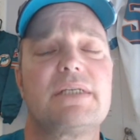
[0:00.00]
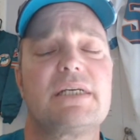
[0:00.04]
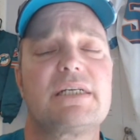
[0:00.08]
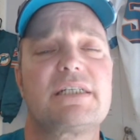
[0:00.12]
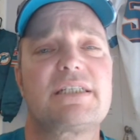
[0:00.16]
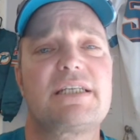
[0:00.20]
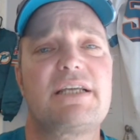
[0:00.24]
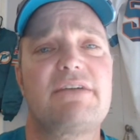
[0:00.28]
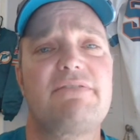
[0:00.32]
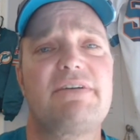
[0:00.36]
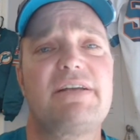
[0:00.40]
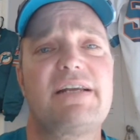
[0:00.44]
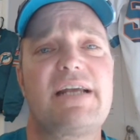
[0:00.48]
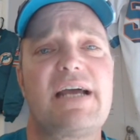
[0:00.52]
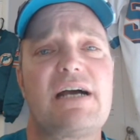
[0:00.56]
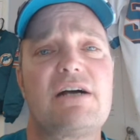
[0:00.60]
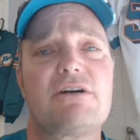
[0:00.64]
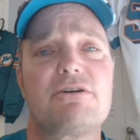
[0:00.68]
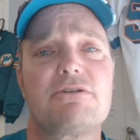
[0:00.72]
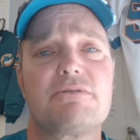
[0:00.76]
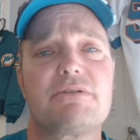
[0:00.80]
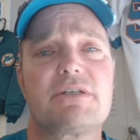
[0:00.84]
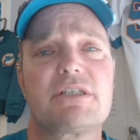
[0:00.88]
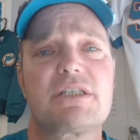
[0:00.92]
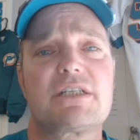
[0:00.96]
Xavier
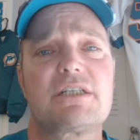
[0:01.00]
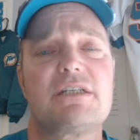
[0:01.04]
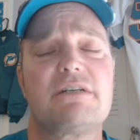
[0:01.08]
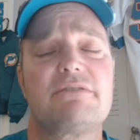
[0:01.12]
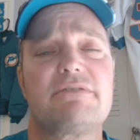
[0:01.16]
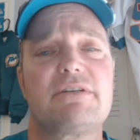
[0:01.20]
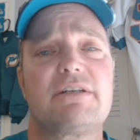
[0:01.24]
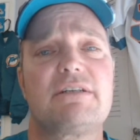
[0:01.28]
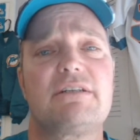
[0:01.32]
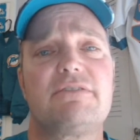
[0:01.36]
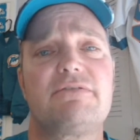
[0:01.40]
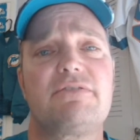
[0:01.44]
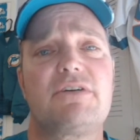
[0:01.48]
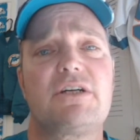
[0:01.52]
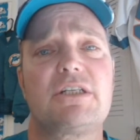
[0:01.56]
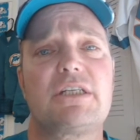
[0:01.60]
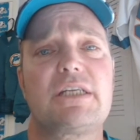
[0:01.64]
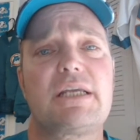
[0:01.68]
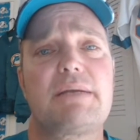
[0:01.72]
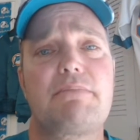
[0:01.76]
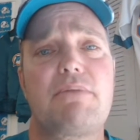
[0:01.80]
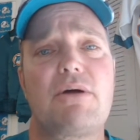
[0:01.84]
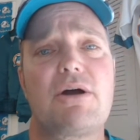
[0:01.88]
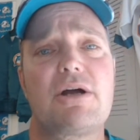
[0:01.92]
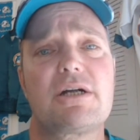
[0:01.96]
Howard was covering
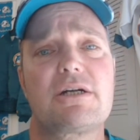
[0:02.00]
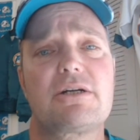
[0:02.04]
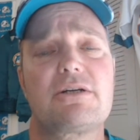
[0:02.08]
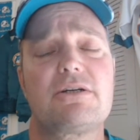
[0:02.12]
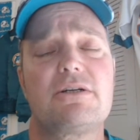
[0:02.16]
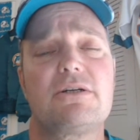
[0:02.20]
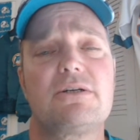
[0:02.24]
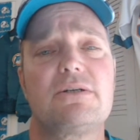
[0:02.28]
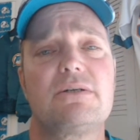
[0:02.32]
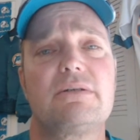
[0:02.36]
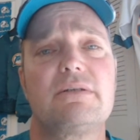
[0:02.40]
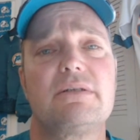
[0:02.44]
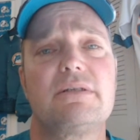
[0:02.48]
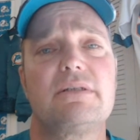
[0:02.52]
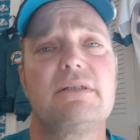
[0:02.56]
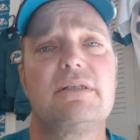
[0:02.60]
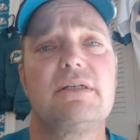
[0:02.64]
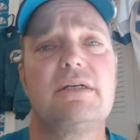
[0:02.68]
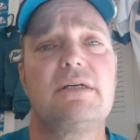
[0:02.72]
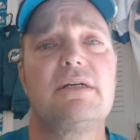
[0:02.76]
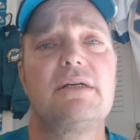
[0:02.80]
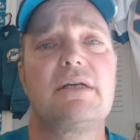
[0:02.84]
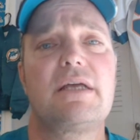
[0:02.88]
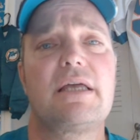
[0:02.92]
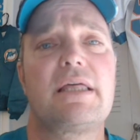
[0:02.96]
Devontae Parker,
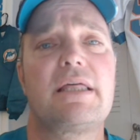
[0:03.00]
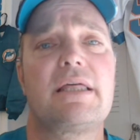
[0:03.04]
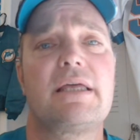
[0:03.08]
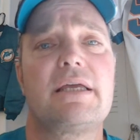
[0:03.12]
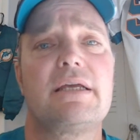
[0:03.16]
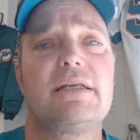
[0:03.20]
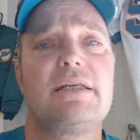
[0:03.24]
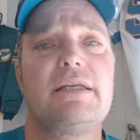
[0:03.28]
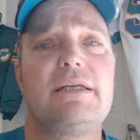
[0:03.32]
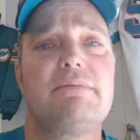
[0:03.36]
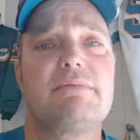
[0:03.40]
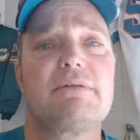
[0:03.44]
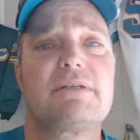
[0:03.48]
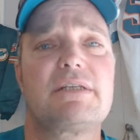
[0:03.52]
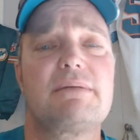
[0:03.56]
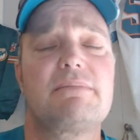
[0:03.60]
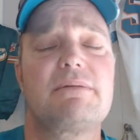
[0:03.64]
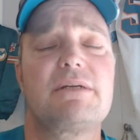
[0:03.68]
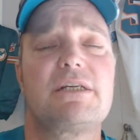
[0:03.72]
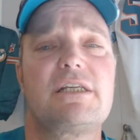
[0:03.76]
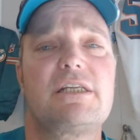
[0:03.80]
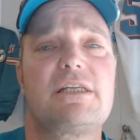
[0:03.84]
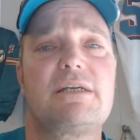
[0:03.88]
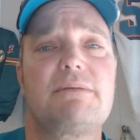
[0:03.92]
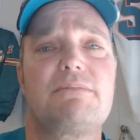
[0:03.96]
and he was
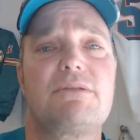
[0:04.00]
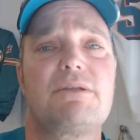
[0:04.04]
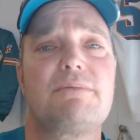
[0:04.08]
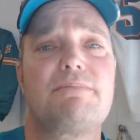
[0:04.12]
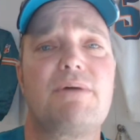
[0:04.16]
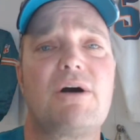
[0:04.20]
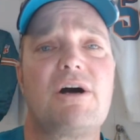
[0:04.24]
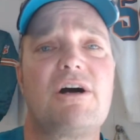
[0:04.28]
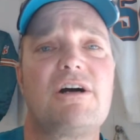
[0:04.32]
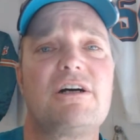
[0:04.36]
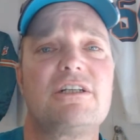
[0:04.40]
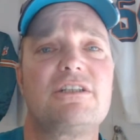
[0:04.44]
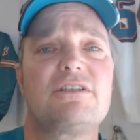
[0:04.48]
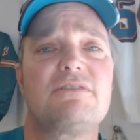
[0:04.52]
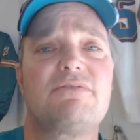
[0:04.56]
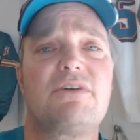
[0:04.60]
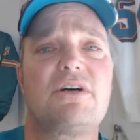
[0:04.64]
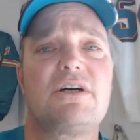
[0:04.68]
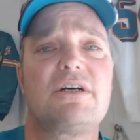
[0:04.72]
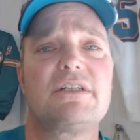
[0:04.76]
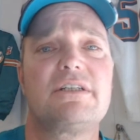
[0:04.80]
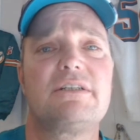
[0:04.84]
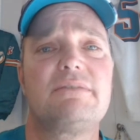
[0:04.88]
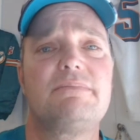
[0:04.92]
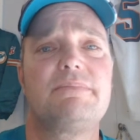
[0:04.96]
able to tip the ball, and
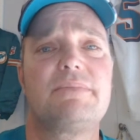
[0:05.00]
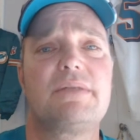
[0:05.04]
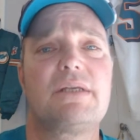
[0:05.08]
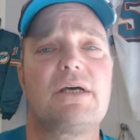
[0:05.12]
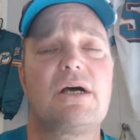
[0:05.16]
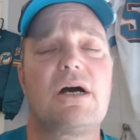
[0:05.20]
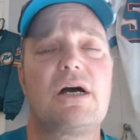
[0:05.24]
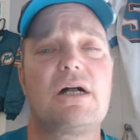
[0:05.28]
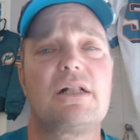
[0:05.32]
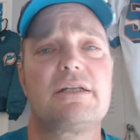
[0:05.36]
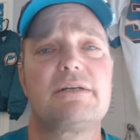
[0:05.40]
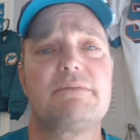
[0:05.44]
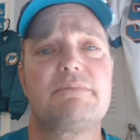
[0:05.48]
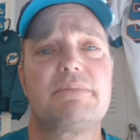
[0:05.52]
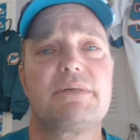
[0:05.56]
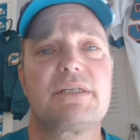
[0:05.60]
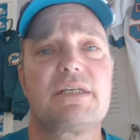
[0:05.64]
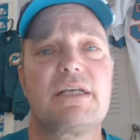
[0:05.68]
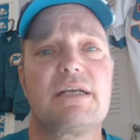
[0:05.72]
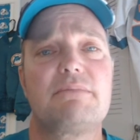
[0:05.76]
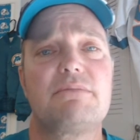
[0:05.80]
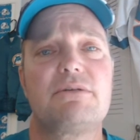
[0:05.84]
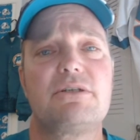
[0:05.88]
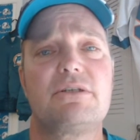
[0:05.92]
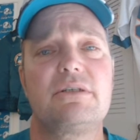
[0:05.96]
Javon Holland was
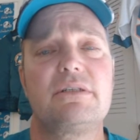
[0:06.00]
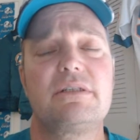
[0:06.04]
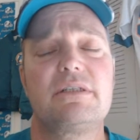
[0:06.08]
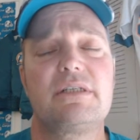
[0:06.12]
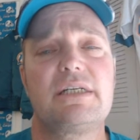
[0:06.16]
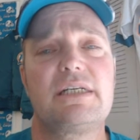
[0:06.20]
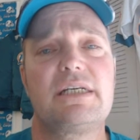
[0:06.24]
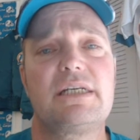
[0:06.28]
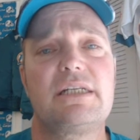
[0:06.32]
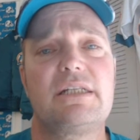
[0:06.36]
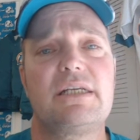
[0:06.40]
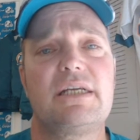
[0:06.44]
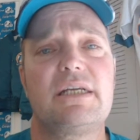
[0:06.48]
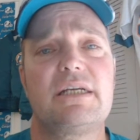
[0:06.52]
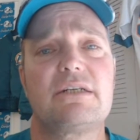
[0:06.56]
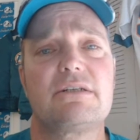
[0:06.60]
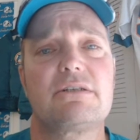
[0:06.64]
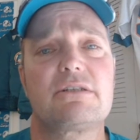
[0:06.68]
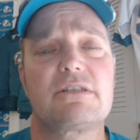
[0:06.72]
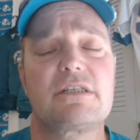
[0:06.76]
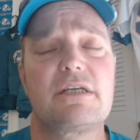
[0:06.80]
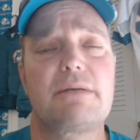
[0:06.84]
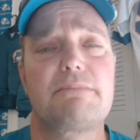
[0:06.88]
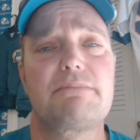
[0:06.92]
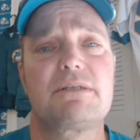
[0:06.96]
able to get the
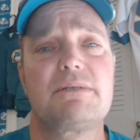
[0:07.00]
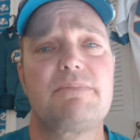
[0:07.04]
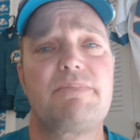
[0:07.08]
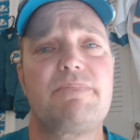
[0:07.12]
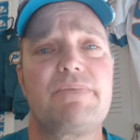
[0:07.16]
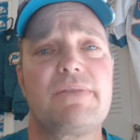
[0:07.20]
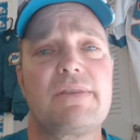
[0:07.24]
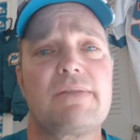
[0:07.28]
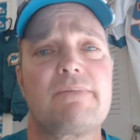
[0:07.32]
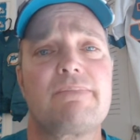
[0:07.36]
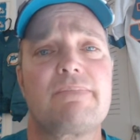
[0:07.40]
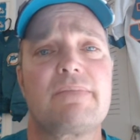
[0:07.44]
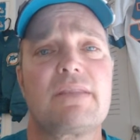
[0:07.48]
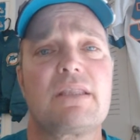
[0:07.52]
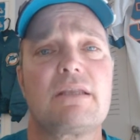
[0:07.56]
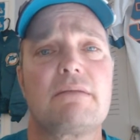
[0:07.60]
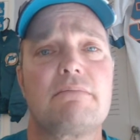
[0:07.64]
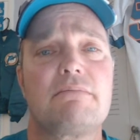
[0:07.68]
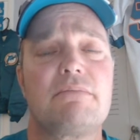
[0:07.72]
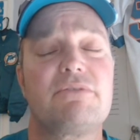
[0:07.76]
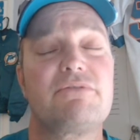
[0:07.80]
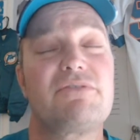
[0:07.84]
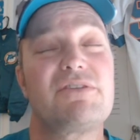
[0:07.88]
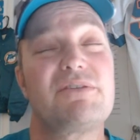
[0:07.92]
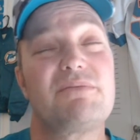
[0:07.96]
interception.
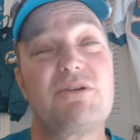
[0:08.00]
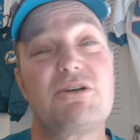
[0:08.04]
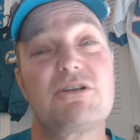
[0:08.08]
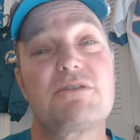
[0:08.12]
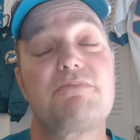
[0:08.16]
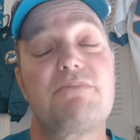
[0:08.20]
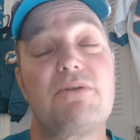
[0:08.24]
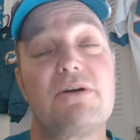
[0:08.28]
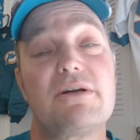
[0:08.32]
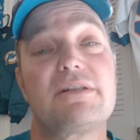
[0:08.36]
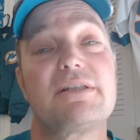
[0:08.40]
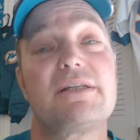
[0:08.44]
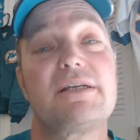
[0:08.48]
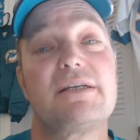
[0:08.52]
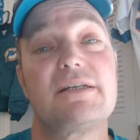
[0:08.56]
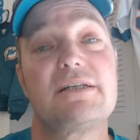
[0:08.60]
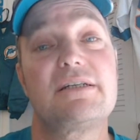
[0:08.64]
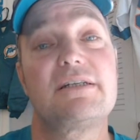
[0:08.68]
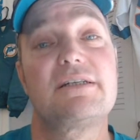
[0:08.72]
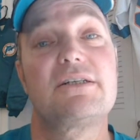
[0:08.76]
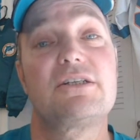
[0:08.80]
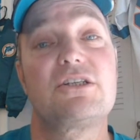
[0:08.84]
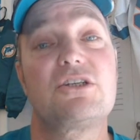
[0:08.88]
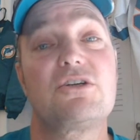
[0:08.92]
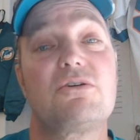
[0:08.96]
But for the most part,
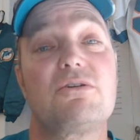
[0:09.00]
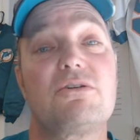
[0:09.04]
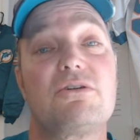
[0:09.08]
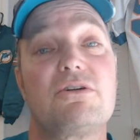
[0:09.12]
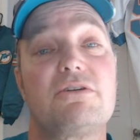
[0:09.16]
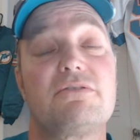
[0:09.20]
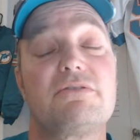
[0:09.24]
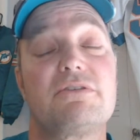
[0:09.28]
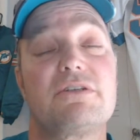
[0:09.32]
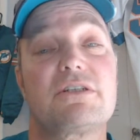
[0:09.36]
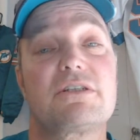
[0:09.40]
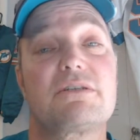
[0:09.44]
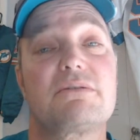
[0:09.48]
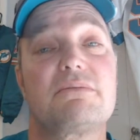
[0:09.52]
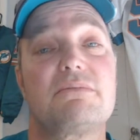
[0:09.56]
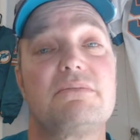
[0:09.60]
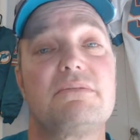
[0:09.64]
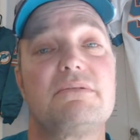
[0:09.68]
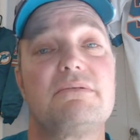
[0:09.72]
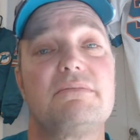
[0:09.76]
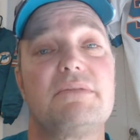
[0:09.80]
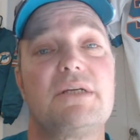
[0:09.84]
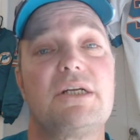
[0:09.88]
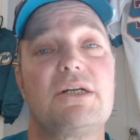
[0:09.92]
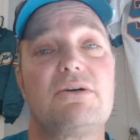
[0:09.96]
the turnovers
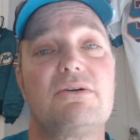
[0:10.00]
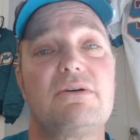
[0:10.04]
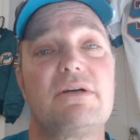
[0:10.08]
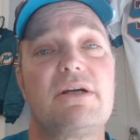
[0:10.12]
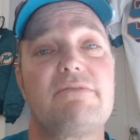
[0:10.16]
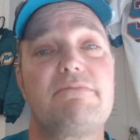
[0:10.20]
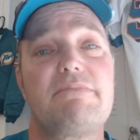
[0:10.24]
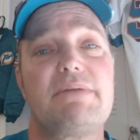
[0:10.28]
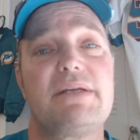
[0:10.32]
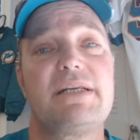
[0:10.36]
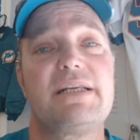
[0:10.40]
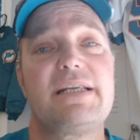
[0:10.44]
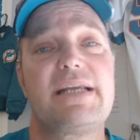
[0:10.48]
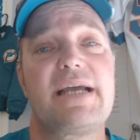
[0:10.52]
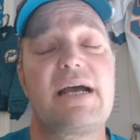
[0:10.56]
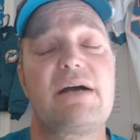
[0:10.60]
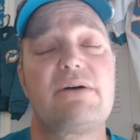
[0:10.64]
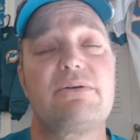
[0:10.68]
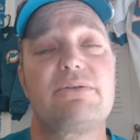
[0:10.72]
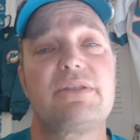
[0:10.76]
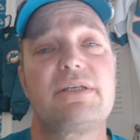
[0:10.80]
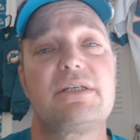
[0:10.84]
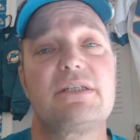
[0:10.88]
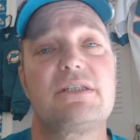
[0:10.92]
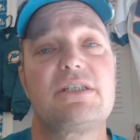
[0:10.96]
have been
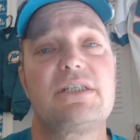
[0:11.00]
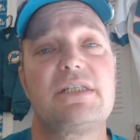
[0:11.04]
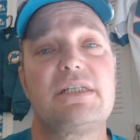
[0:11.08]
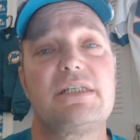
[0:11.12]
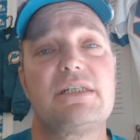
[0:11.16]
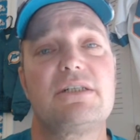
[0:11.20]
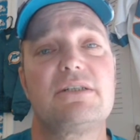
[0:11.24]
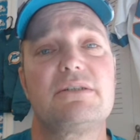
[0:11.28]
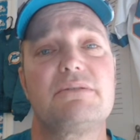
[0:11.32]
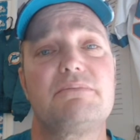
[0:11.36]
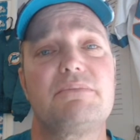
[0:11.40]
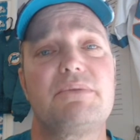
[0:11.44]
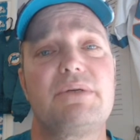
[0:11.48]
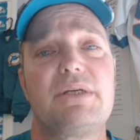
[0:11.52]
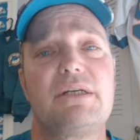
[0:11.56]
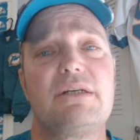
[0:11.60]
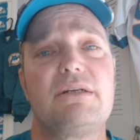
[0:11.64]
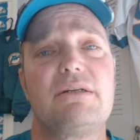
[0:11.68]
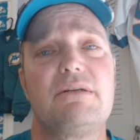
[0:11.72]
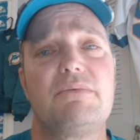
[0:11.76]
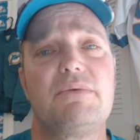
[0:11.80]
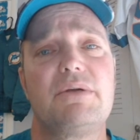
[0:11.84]
down this year, and we